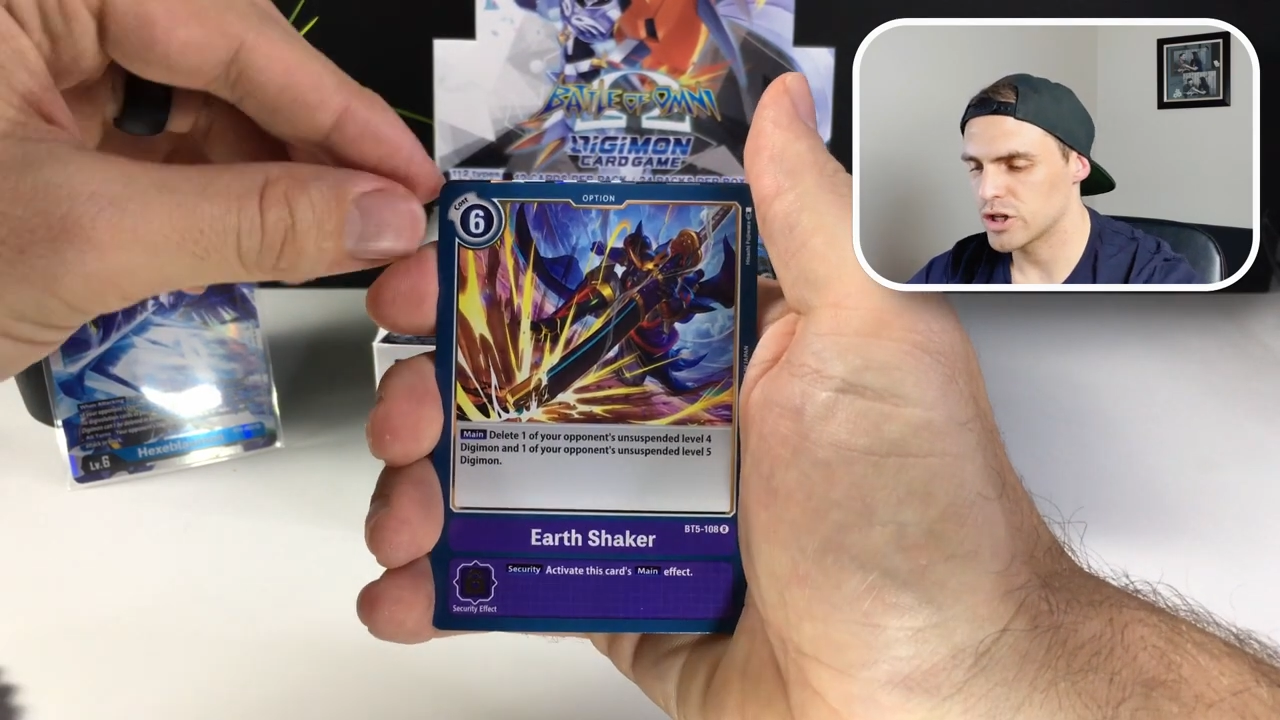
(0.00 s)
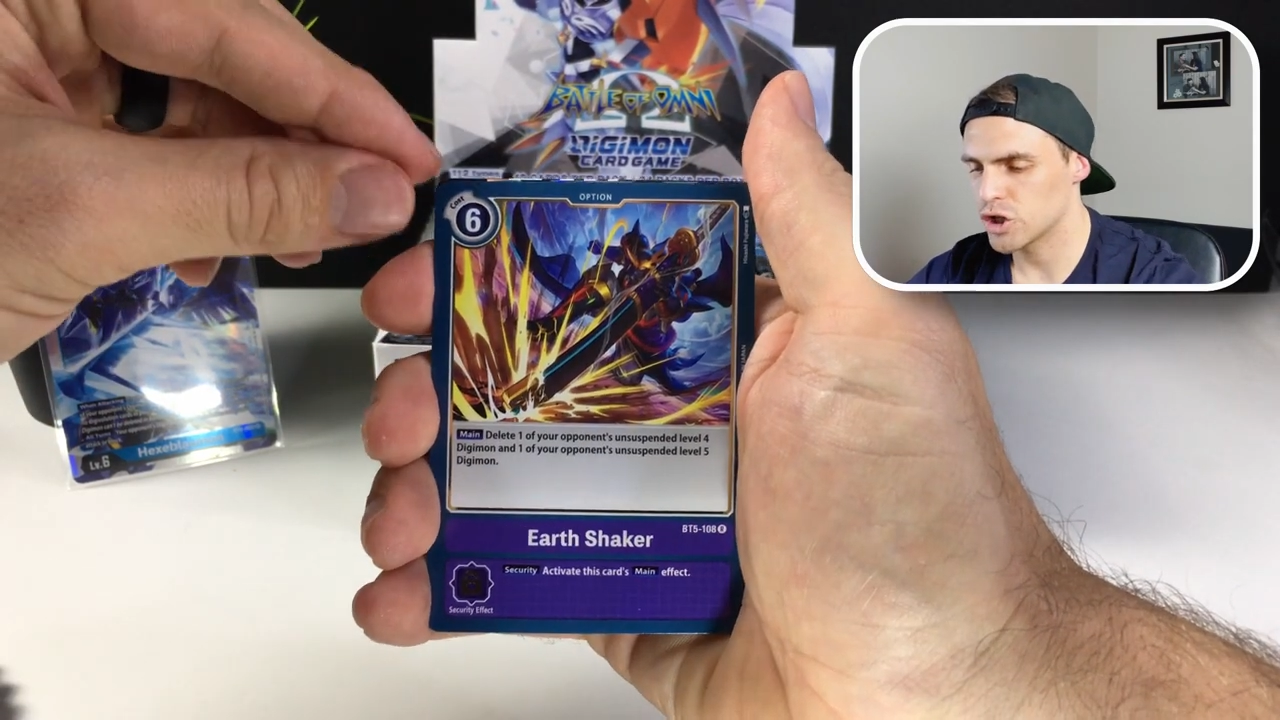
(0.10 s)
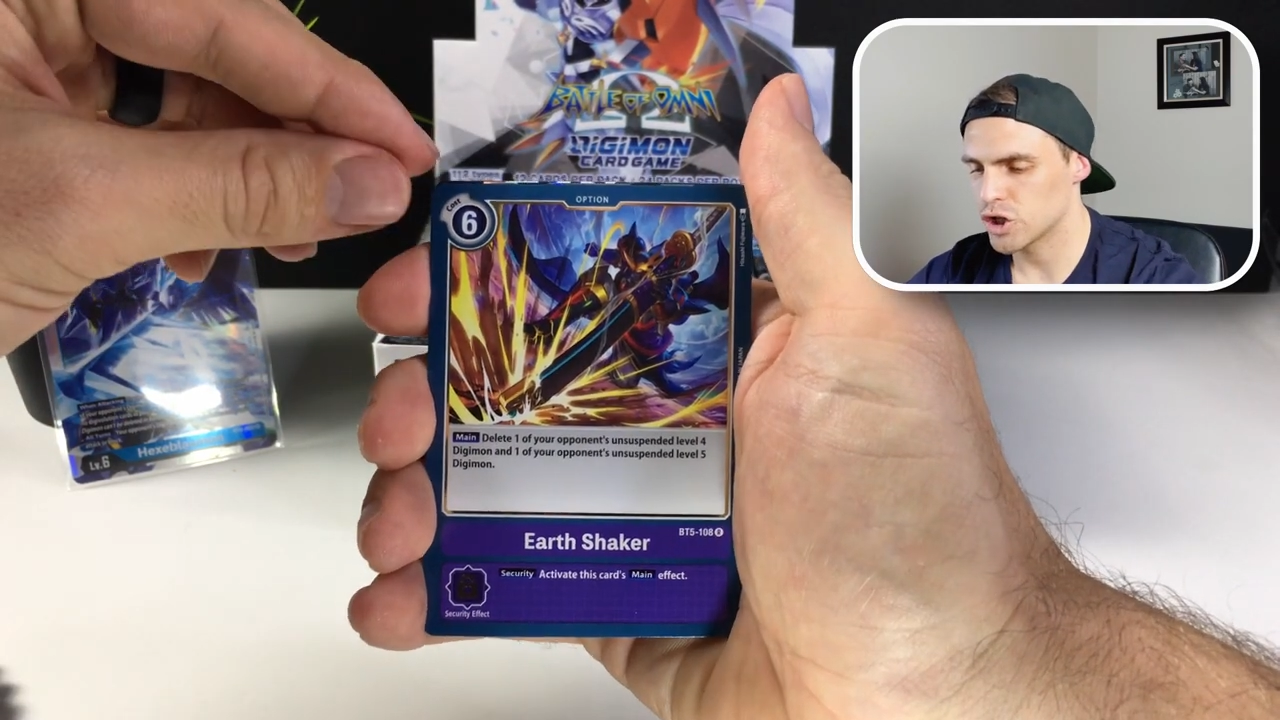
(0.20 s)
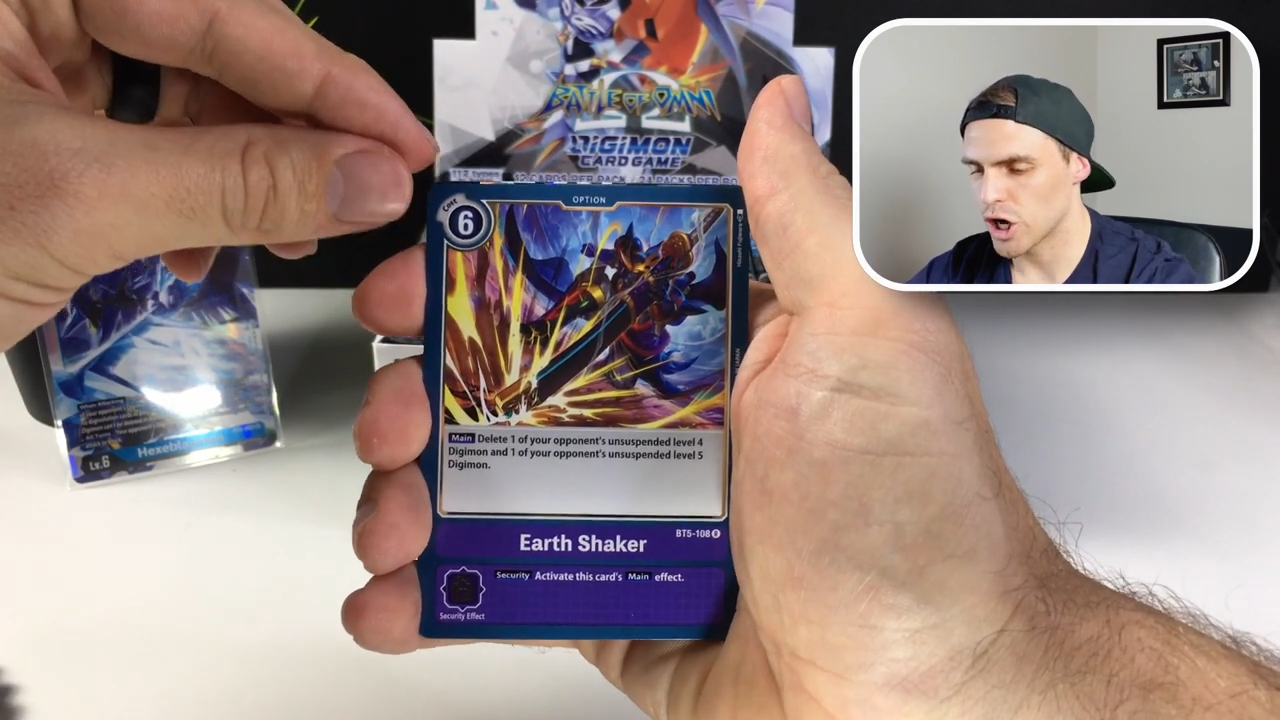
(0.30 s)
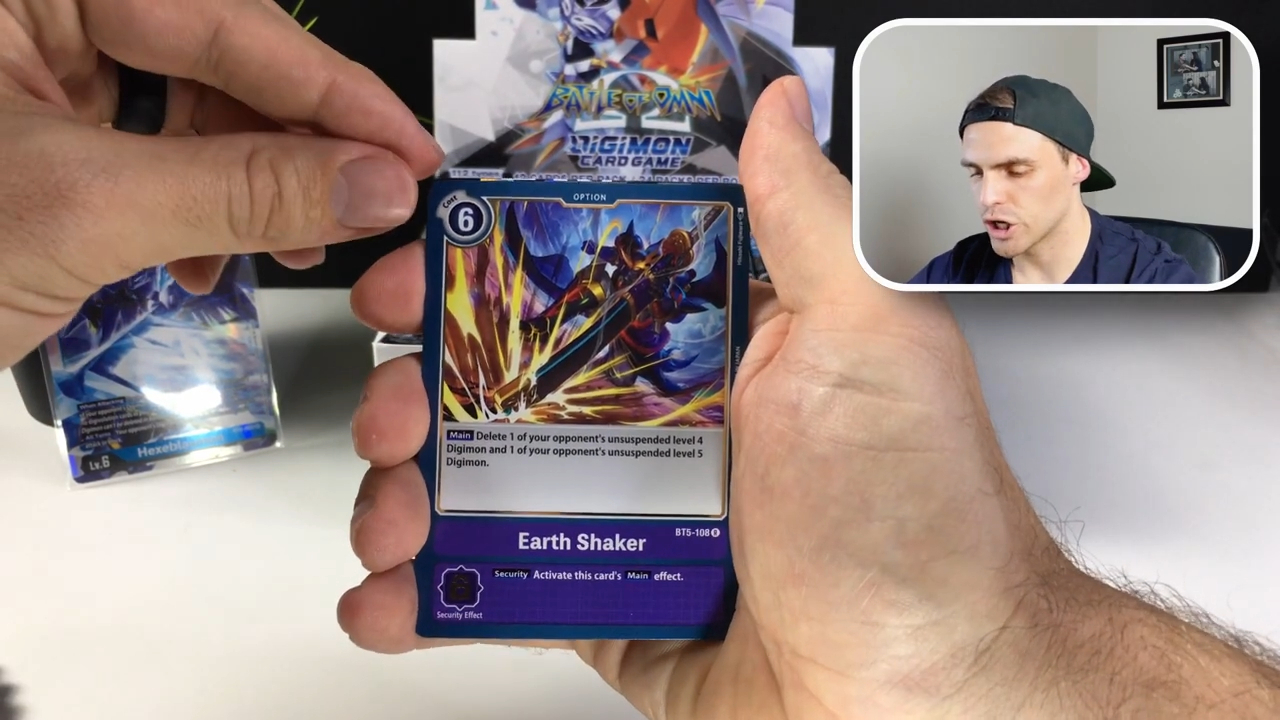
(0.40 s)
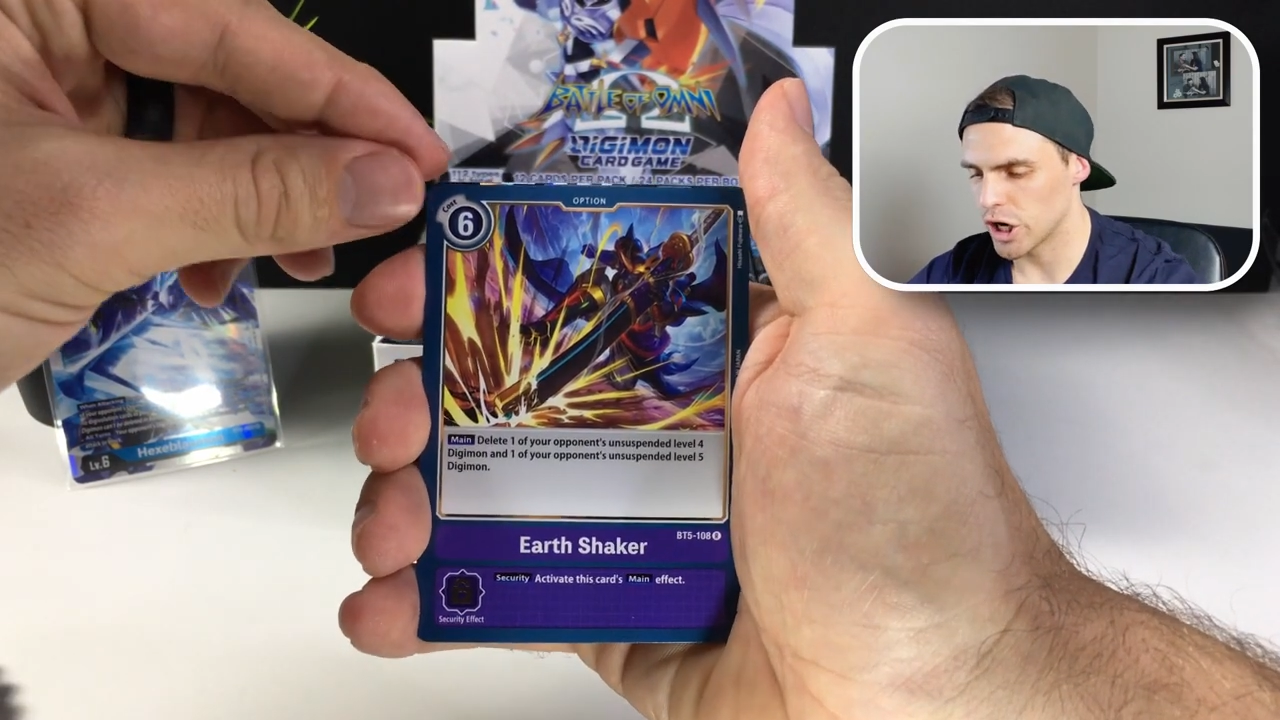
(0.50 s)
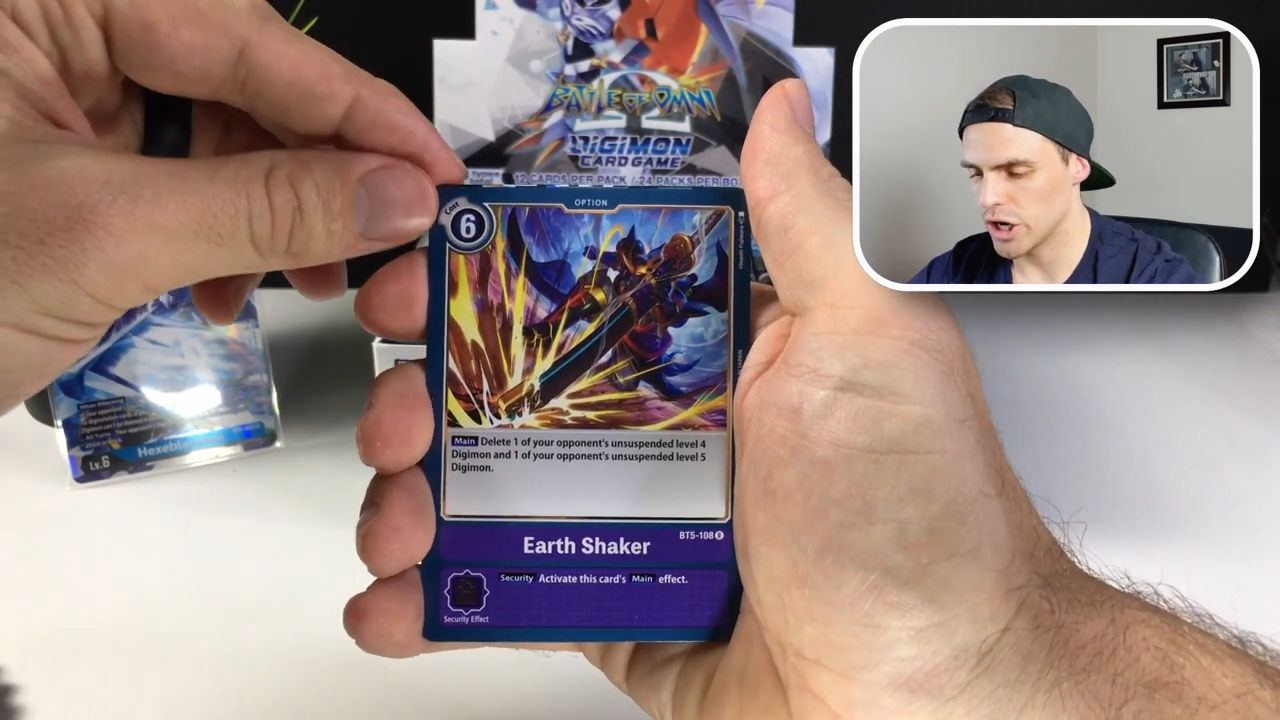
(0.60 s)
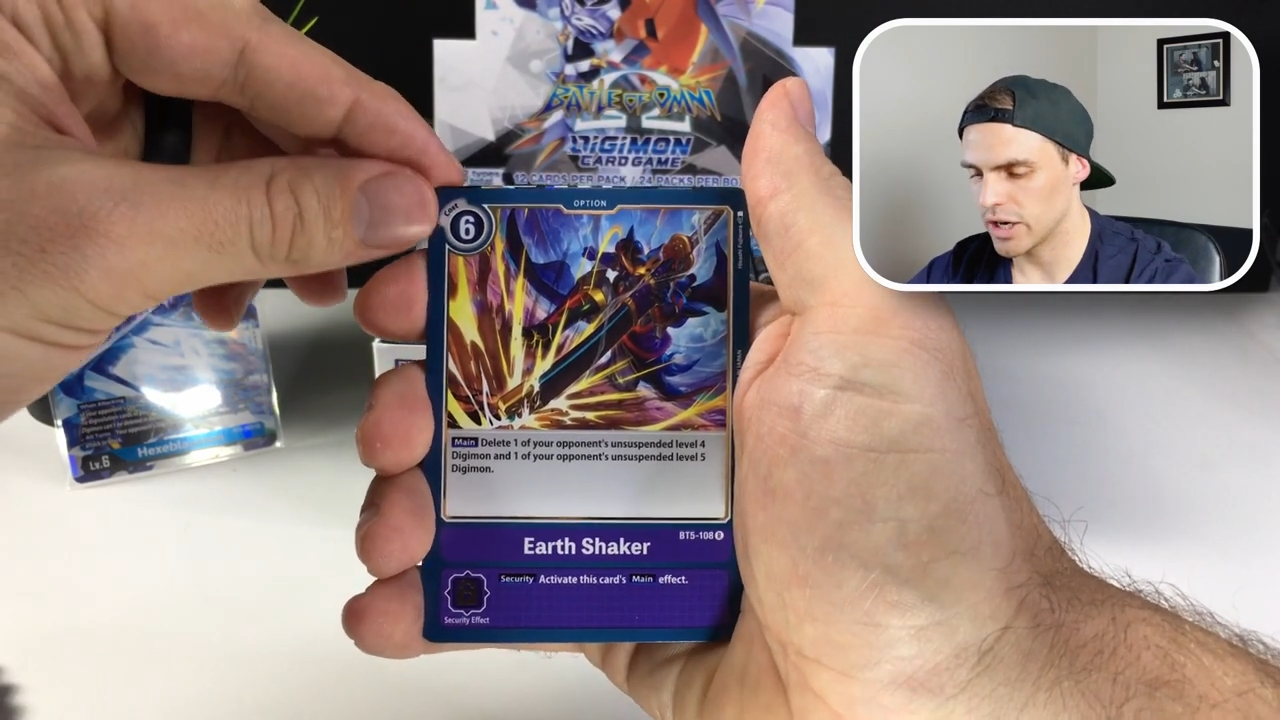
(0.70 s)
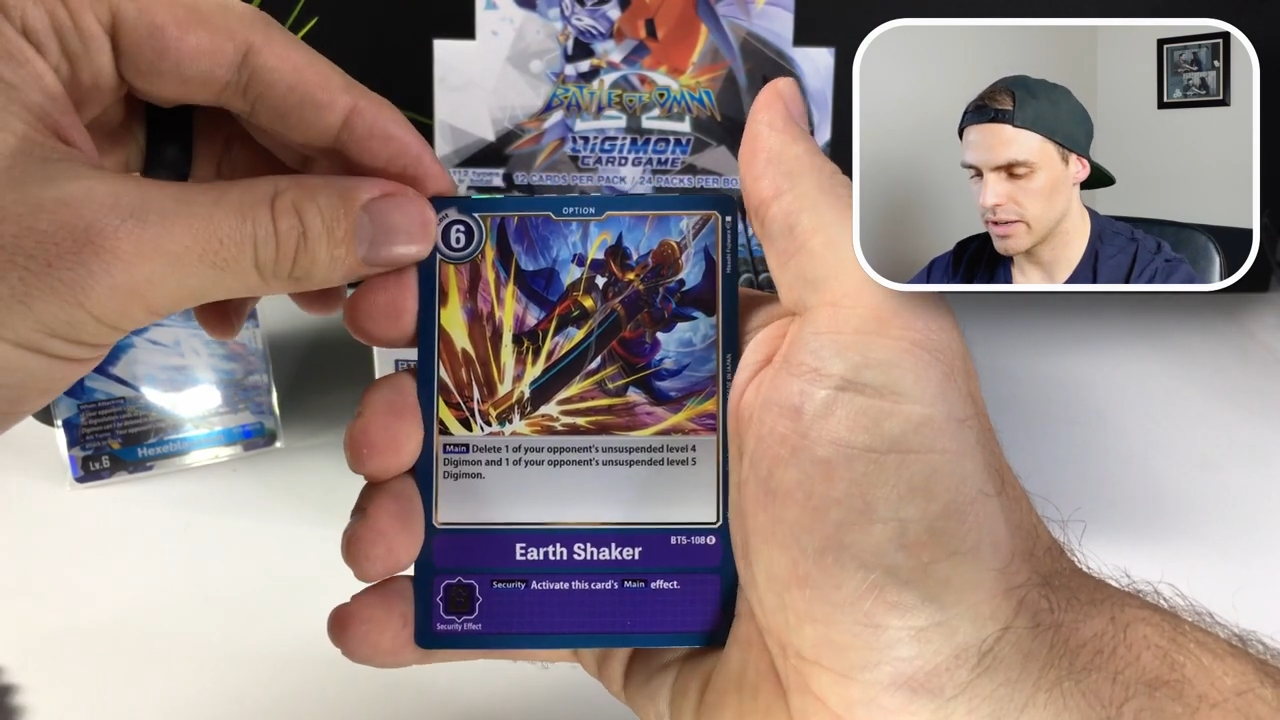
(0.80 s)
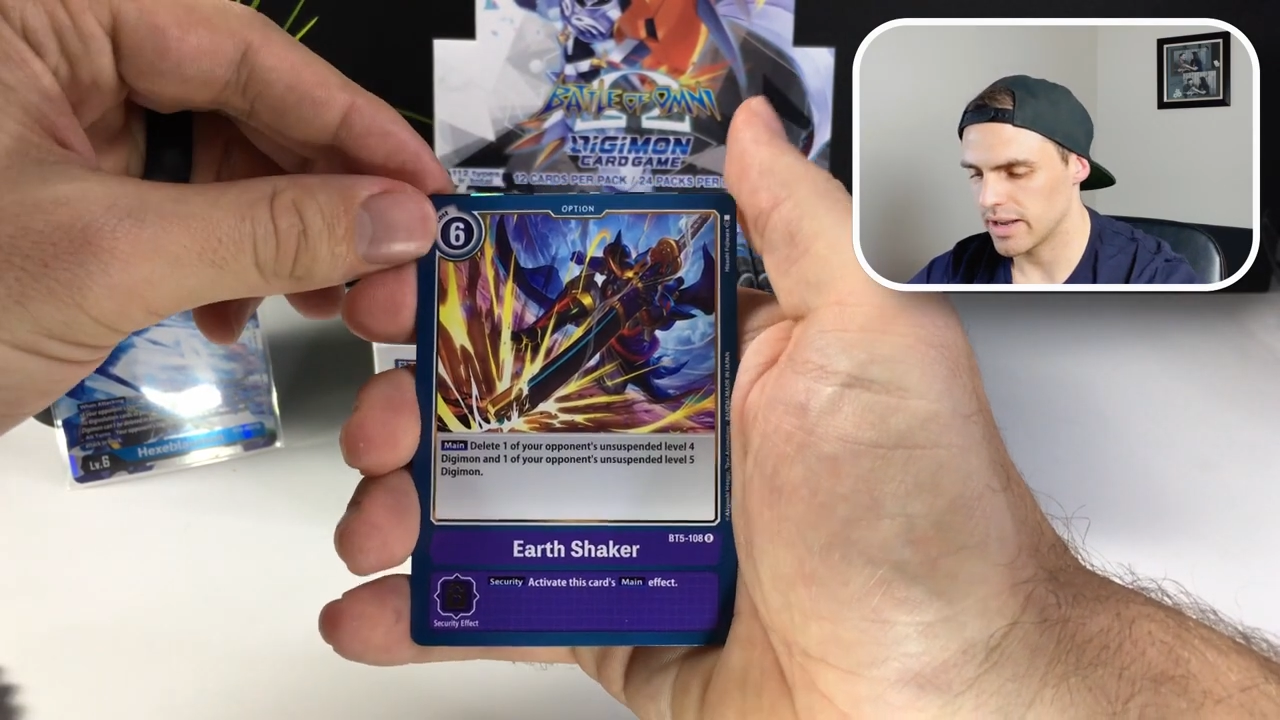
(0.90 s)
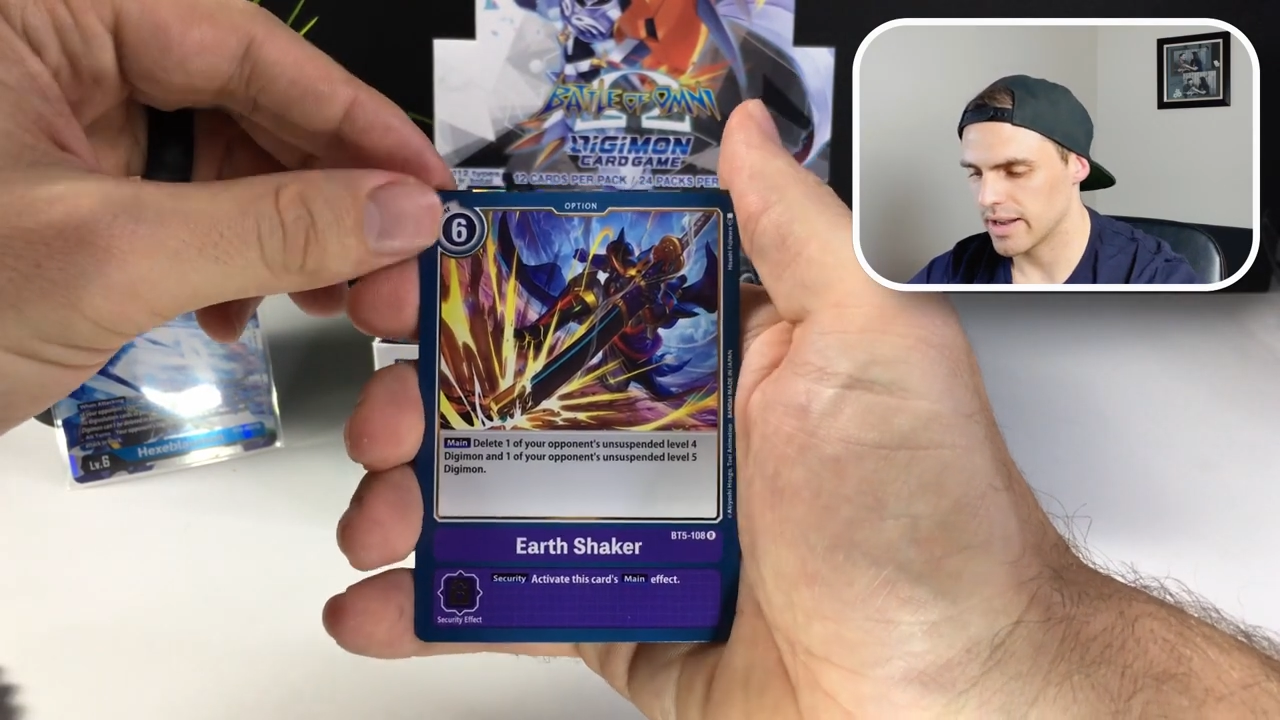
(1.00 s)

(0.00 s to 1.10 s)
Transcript: Shaker